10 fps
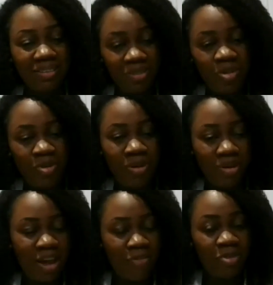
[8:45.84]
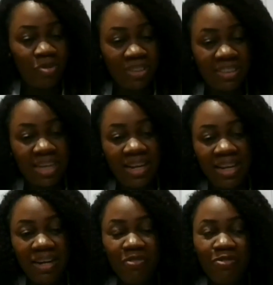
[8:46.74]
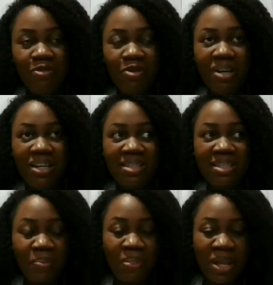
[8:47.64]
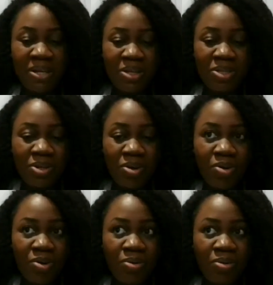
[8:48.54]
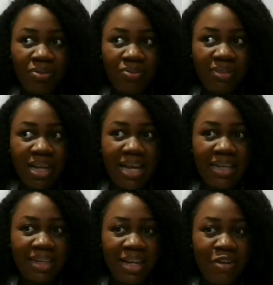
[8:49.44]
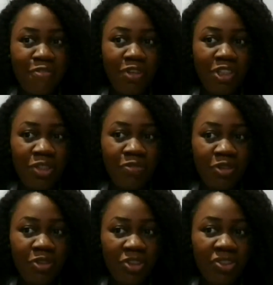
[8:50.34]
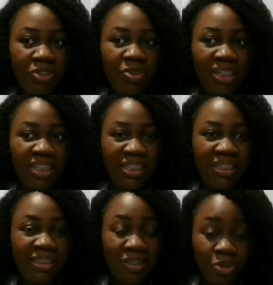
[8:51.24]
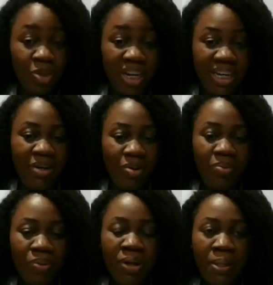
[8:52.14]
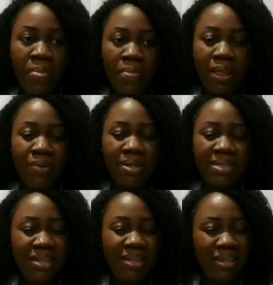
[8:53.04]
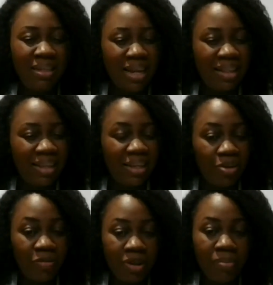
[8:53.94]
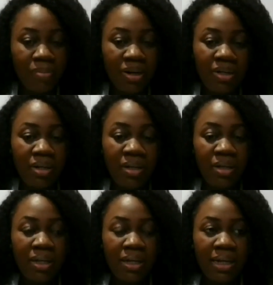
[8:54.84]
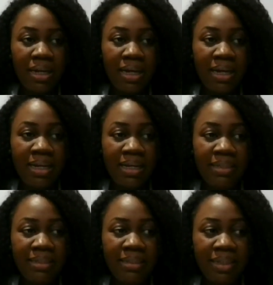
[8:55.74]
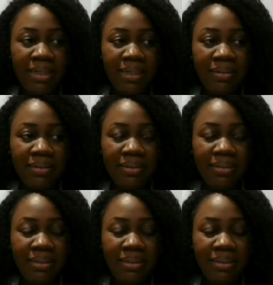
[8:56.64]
go afterwards start learning Forex. So I started the futures trading training. That was in I think November, and then